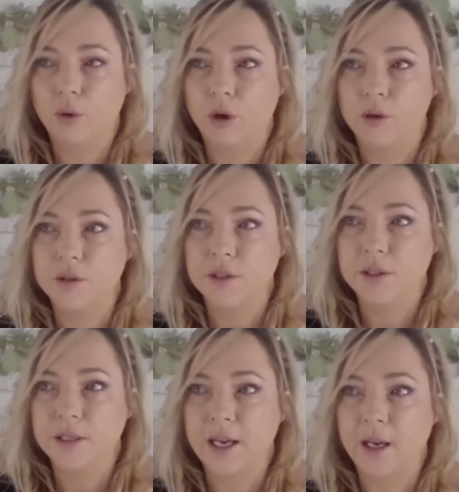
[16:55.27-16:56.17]

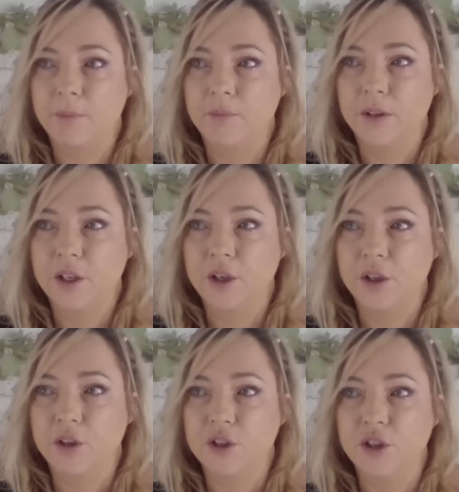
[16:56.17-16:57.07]
was
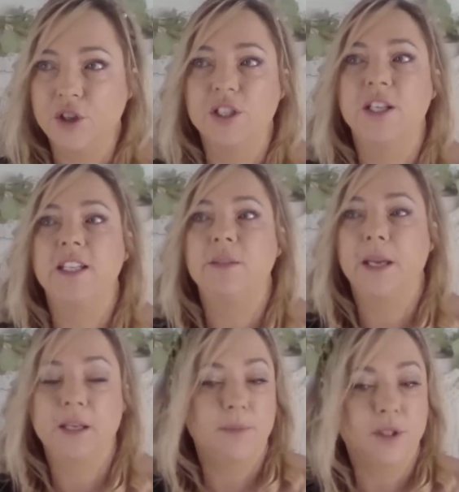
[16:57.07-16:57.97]
you just need to
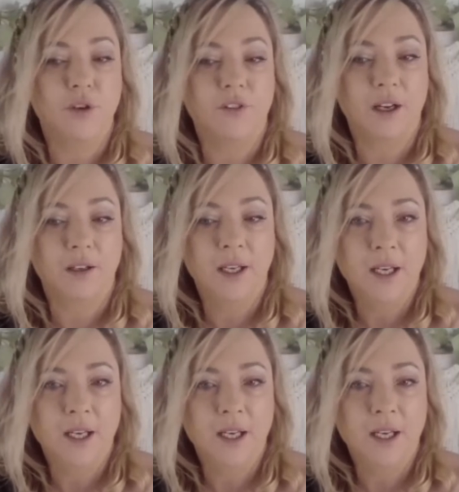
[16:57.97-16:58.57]
be an observer.